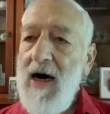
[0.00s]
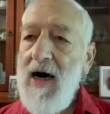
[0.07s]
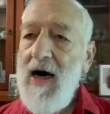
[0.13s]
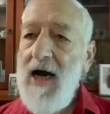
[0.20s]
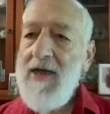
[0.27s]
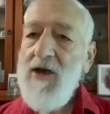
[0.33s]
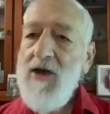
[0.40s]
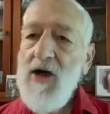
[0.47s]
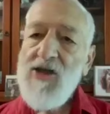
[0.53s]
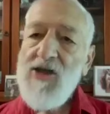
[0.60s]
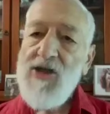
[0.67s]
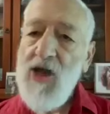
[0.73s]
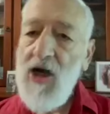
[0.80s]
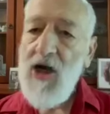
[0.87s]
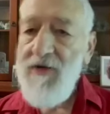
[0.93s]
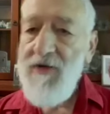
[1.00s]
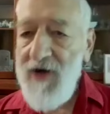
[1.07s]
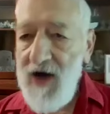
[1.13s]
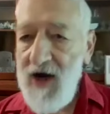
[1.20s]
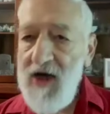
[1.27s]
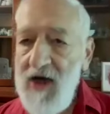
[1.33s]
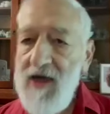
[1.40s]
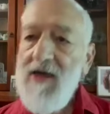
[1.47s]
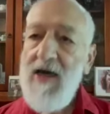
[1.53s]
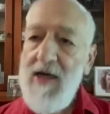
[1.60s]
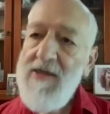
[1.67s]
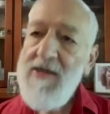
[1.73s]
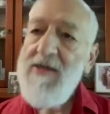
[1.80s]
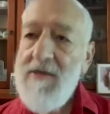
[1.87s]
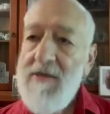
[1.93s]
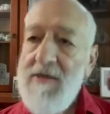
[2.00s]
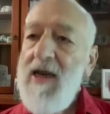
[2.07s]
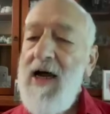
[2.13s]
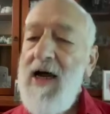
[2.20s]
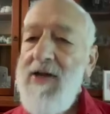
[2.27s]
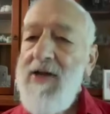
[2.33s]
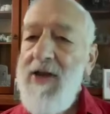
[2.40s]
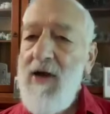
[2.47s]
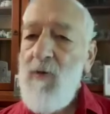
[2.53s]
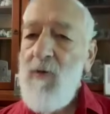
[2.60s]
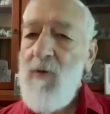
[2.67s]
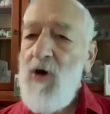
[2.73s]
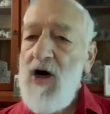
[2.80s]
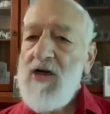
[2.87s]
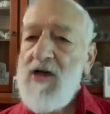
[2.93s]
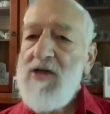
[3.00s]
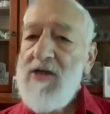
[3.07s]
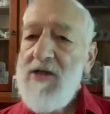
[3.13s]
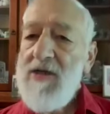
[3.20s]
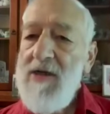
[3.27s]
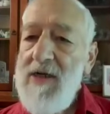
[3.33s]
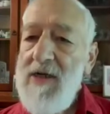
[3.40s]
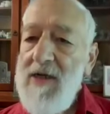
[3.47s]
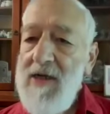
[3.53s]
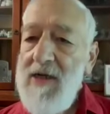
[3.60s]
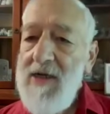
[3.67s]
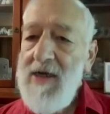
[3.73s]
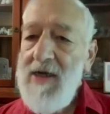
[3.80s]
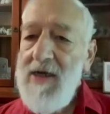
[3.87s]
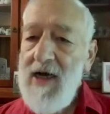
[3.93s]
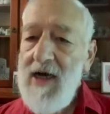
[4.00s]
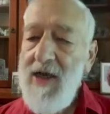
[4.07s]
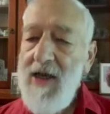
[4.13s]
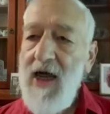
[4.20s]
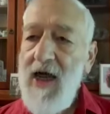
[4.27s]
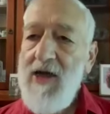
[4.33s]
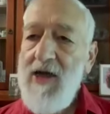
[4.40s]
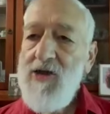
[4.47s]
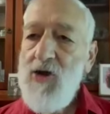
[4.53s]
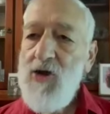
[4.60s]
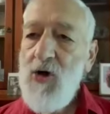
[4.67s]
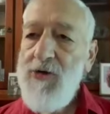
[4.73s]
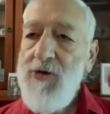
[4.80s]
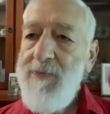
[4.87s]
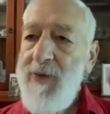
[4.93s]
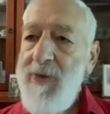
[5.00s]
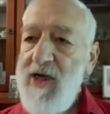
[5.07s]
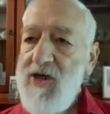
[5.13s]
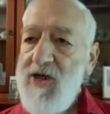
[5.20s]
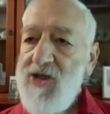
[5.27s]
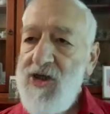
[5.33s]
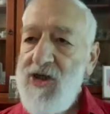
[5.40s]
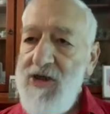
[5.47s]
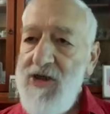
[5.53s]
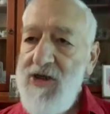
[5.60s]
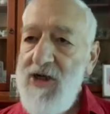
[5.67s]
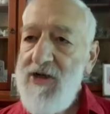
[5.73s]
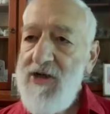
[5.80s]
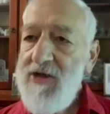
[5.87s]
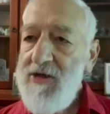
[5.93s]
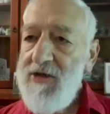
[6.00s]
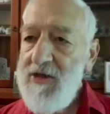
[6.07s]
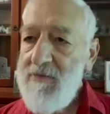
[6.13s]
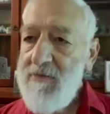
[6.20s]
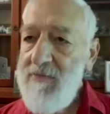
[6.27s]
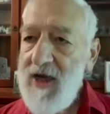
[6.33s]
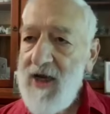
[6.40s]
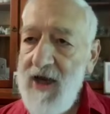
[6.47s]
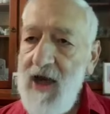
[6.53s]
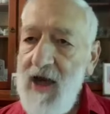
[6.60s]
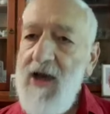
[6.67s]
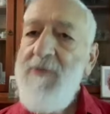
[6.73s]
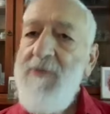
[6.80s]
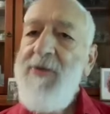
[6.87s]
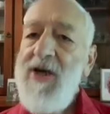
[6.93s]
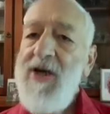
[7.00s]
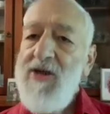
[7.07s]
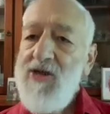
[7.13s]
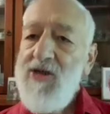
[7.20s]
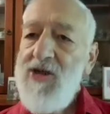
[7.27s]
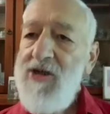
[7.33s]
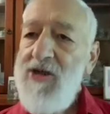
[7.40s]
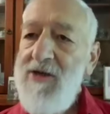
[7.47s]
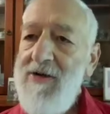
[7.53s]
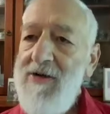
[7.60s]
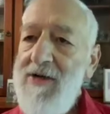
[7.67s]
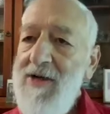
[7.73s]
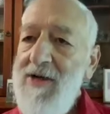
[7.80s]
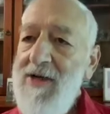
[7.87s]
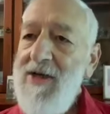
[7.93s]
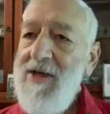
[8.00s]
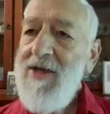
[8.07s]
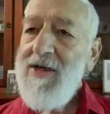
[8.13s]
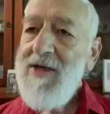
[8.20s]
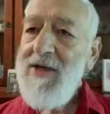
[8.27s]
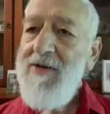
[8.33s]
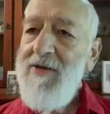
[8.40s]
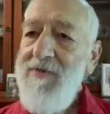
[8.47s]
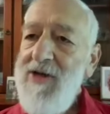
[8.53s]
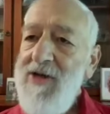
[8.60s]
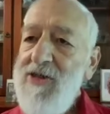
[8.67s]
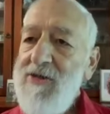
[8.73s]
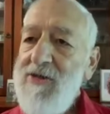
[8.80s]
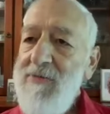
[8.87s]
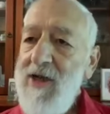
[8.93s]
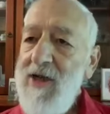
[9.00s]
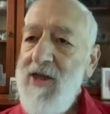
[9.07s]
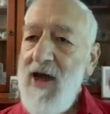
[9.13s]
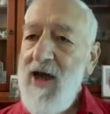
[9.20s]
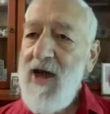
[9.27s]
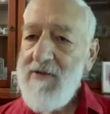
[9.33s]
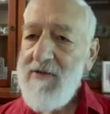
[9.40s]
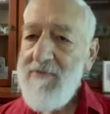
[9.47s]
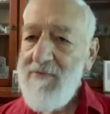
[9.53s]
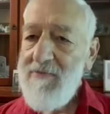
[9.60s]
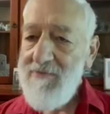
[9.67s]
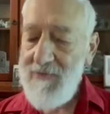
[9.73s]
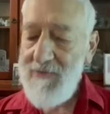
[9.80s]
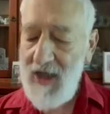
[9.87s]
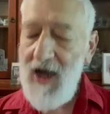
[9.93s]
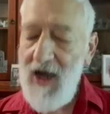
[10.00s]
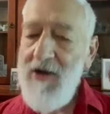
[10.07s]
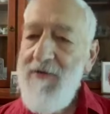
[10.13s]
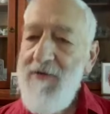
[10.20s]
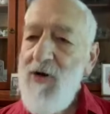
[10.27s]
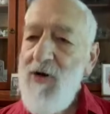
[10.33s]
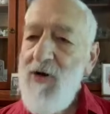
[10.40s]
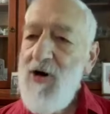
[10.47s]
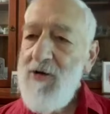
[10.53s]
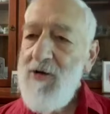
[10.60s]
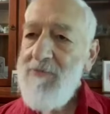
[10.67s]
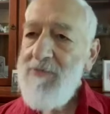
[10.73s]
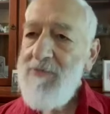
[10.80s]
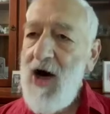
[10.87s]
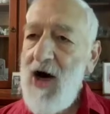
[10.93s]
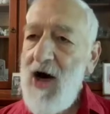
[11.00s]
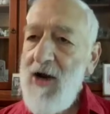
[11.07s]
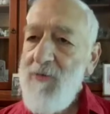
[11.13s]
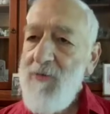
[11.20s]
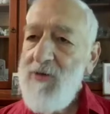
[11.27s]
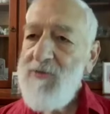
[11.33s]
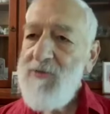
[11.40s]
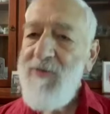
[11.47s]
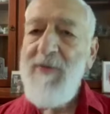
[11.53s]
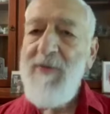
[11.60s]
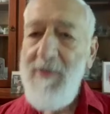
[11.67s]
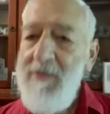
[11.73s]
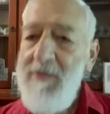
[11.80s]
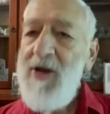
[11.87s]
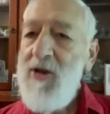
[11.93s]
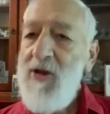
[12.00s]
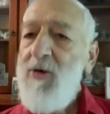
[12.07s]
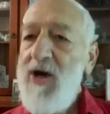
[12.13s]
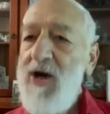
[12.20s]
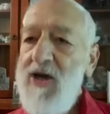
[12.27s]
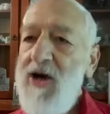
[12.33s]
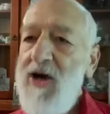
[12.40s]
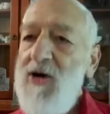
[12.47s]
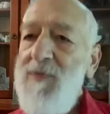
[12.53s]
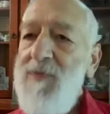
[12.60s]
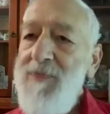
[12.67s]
and got so far, and that worked. And then Jordan Peterson and Michaela Peterson convinced me that carnivore diet was probably the way to go.